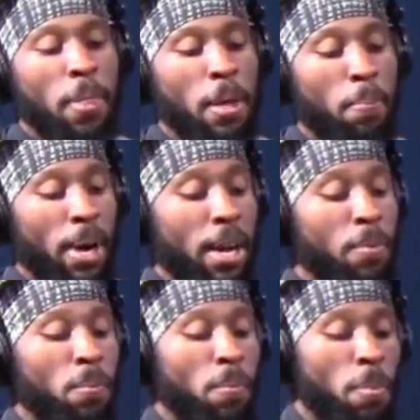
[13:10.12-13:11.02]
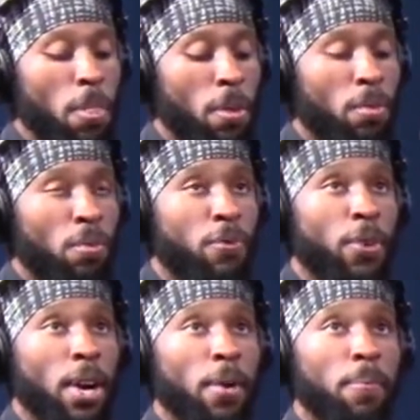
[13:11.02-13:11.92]
But
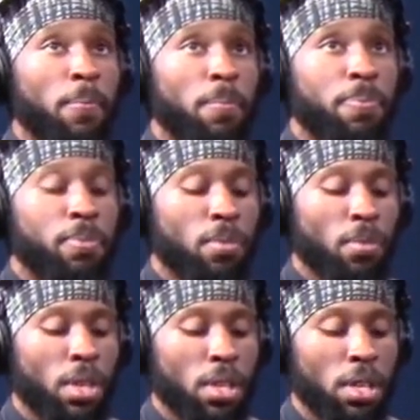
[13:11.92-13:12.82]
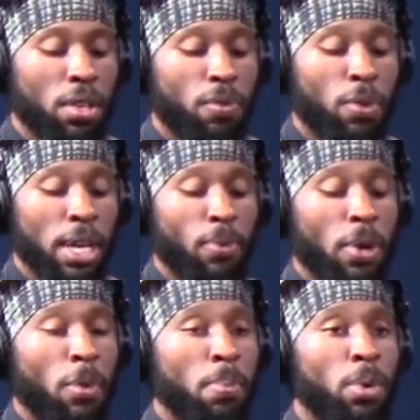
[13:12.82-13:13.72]
from when
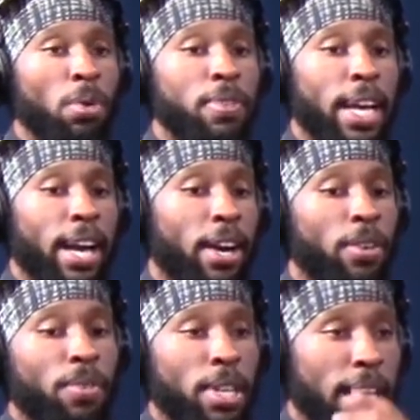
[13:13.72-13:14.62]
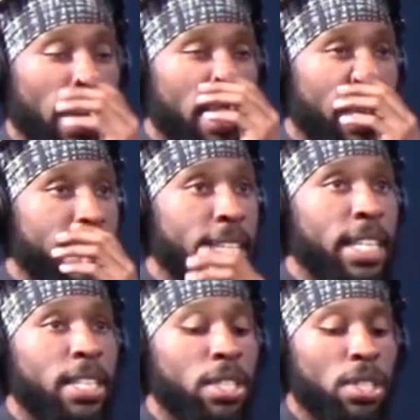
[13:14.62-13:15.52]
we moved down, they
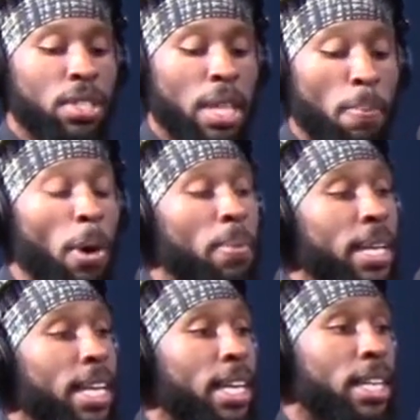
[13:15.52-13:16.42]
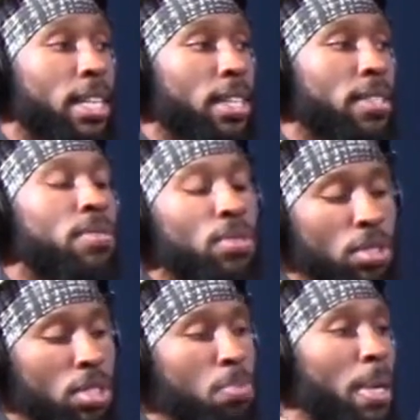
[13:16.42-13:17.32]
put me in
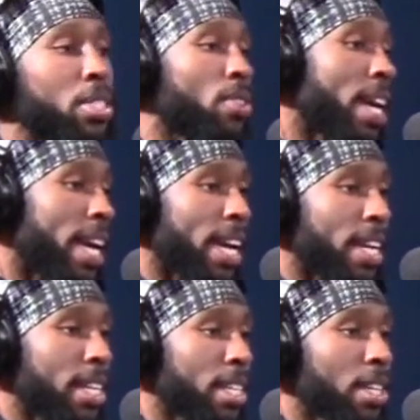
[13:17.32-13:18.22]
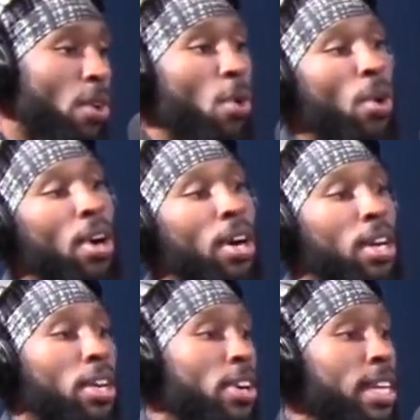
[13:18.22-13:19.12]
special ed or learning.